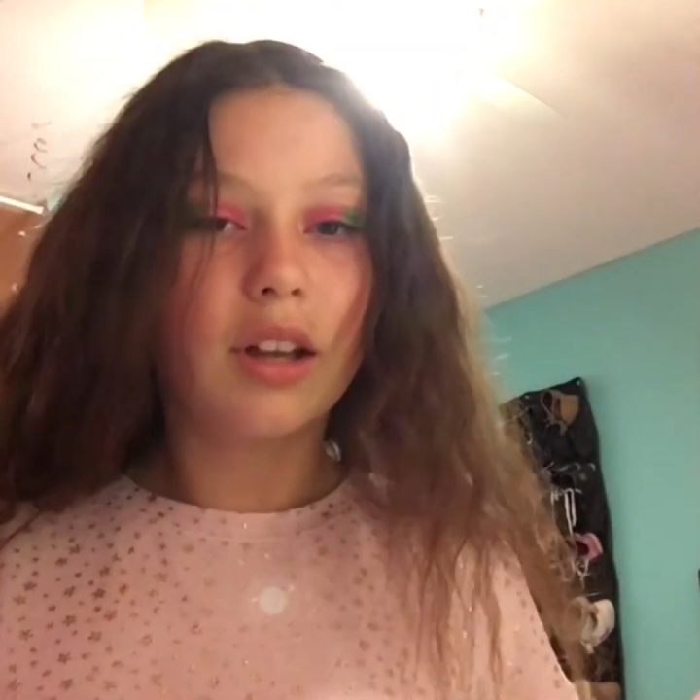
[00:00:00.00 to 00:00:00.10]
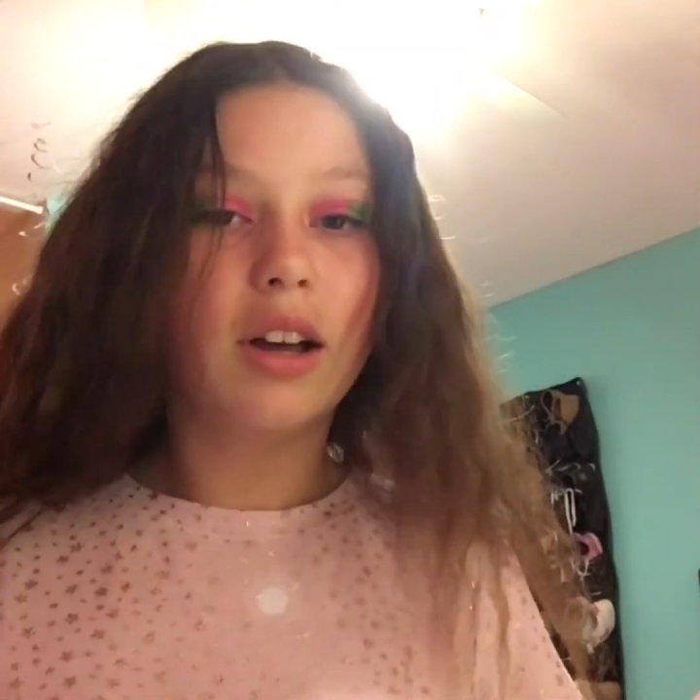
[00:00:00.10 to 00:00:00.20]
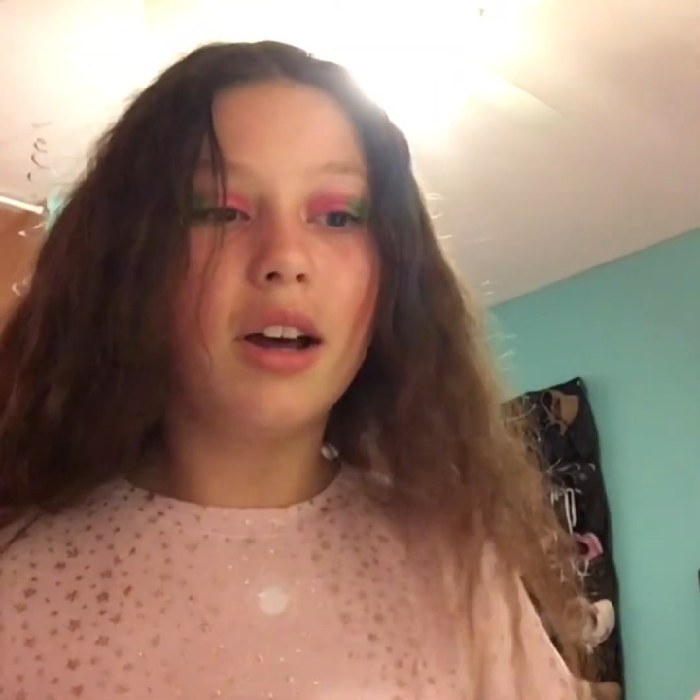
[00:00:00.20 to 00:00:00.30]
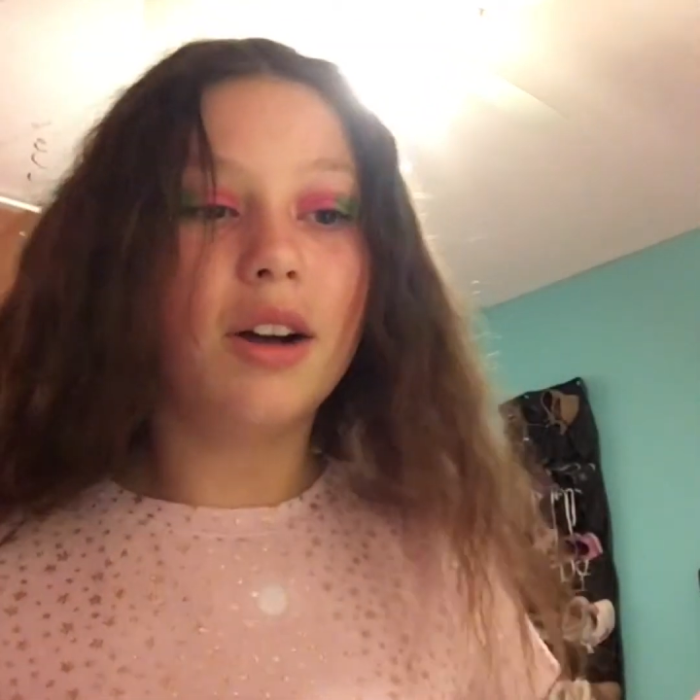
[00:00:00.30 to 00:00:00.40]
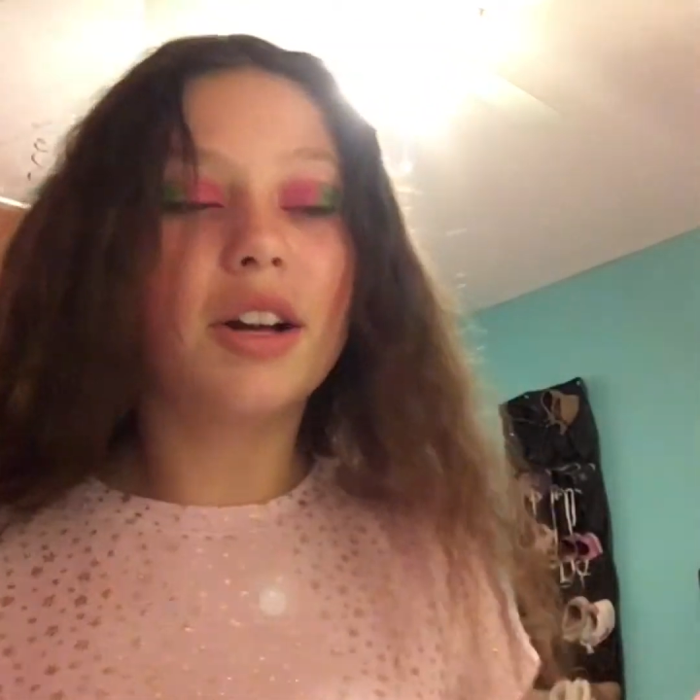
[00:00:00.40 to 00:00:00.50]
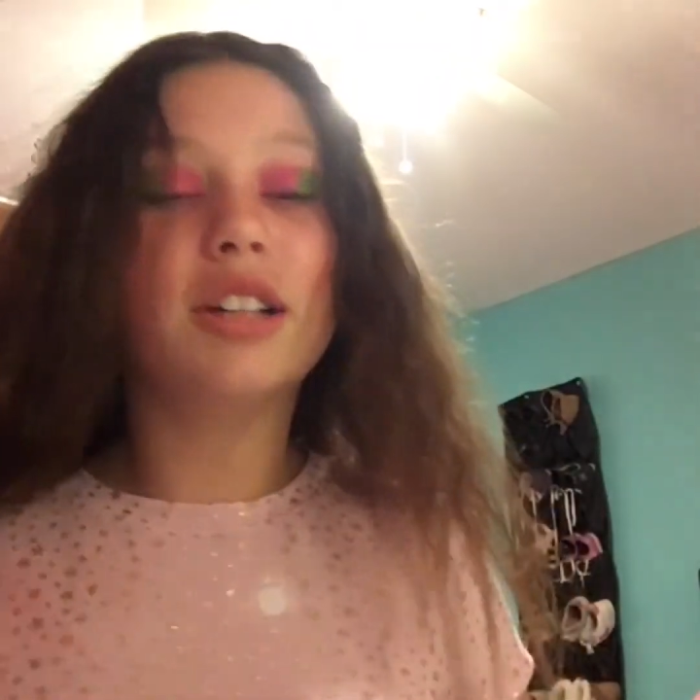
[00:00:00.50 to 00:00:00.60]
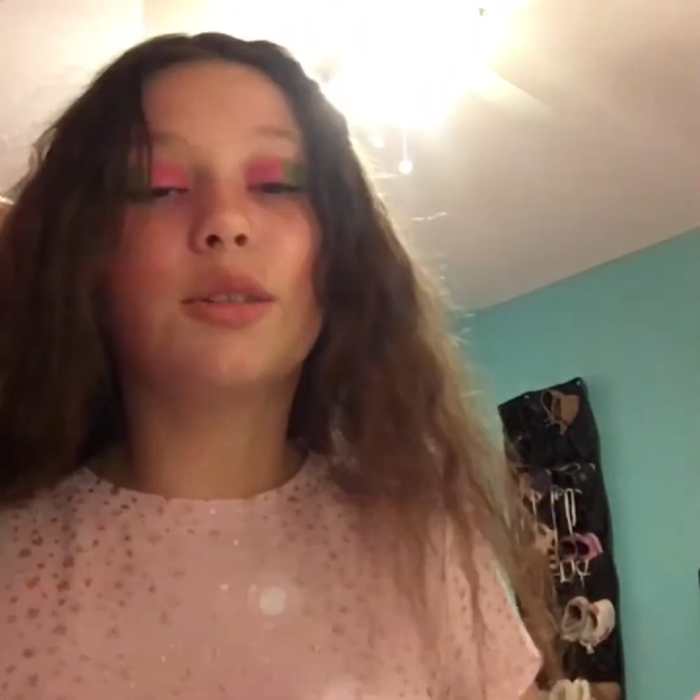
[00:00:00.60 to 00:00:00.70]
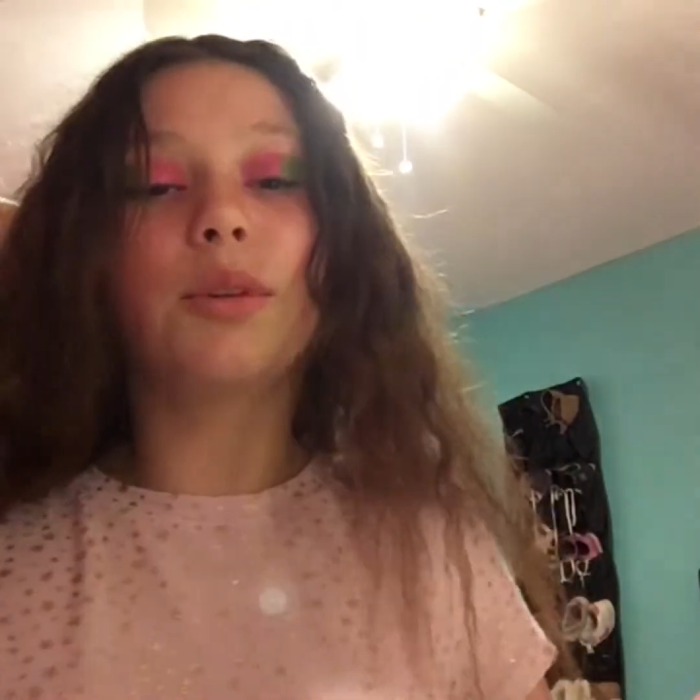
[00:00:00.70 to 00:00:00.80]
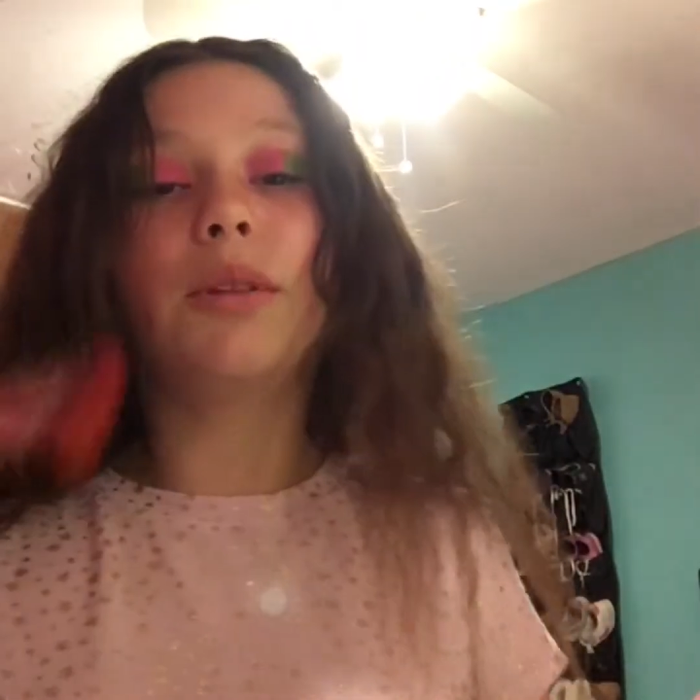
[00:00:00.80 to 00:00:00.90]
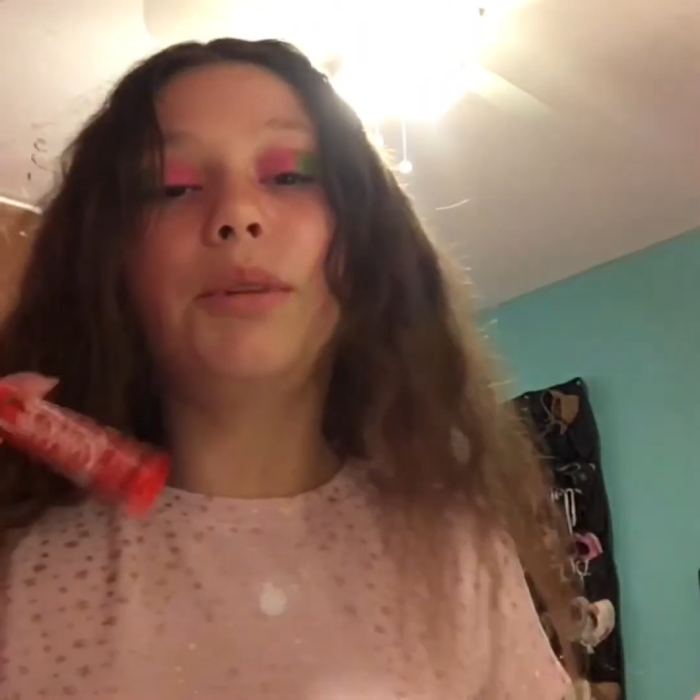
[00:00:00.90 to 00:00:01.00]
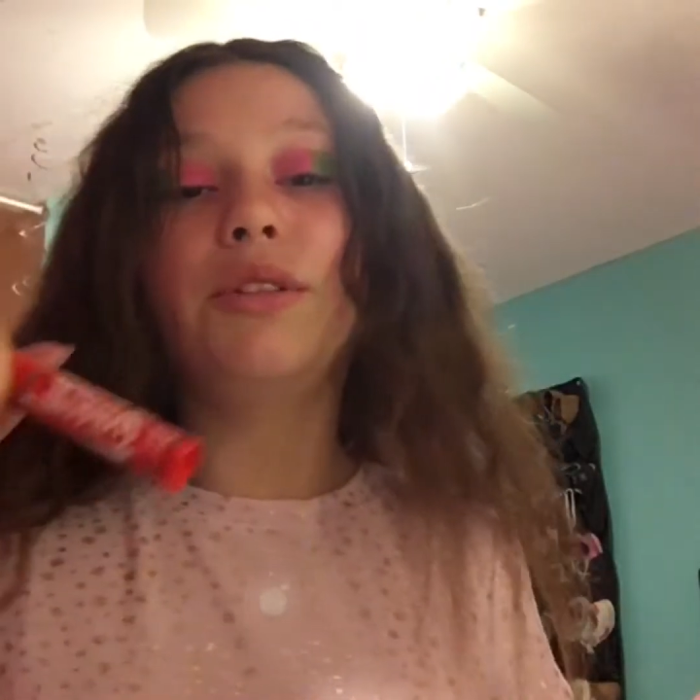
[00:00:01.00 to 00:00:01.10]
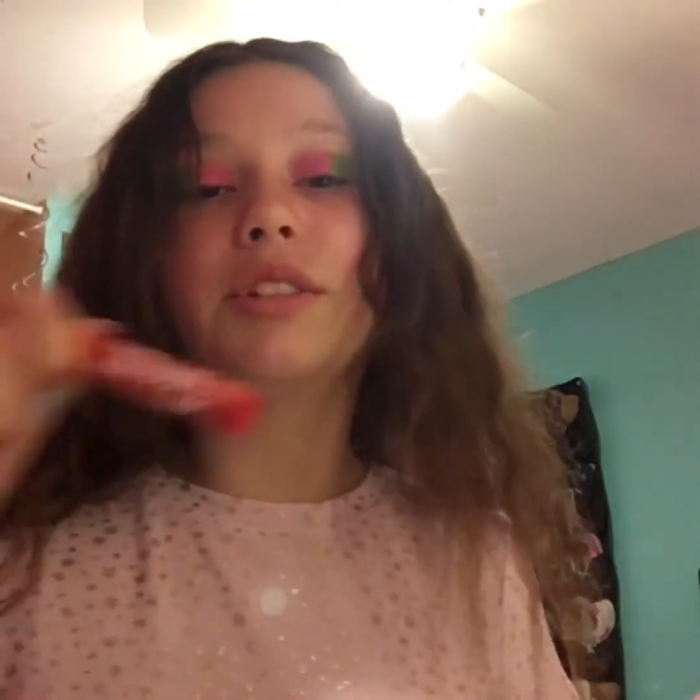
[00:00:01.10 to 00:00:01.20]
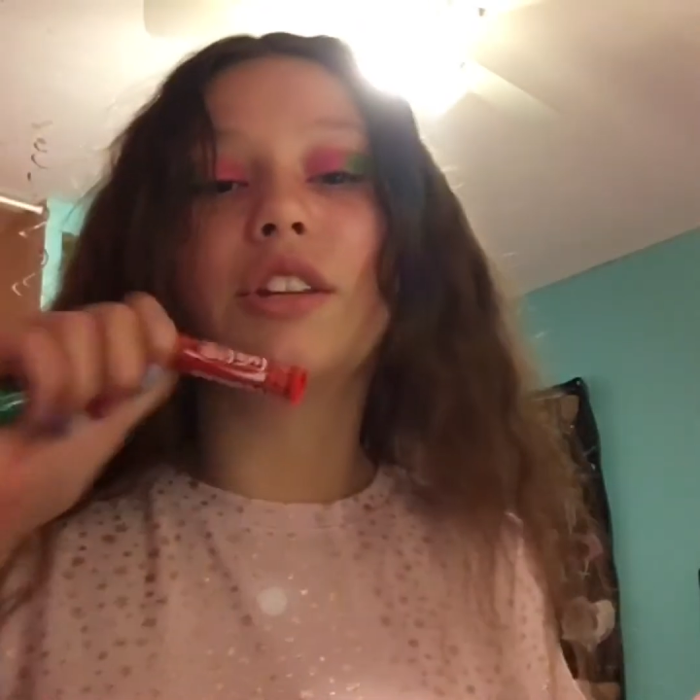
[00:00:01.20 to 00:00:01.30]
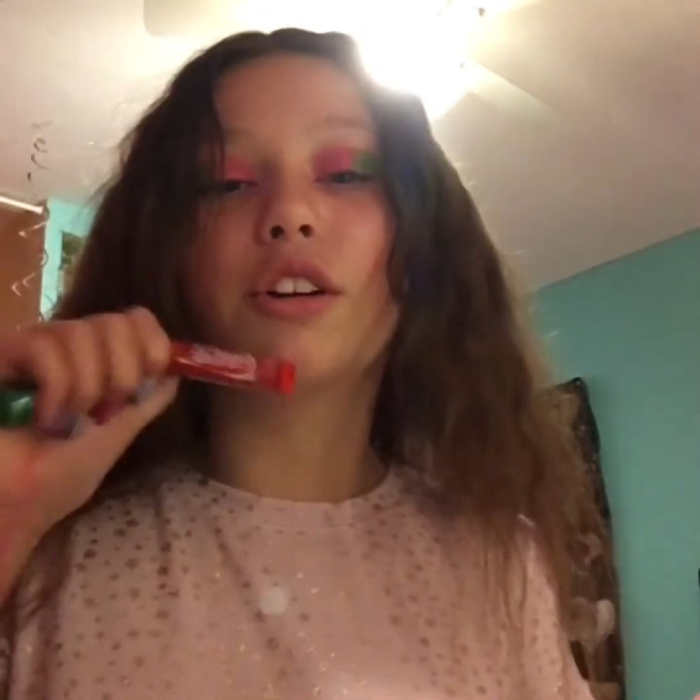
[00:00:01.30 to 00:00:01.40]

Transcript: Okay, so we're going to be using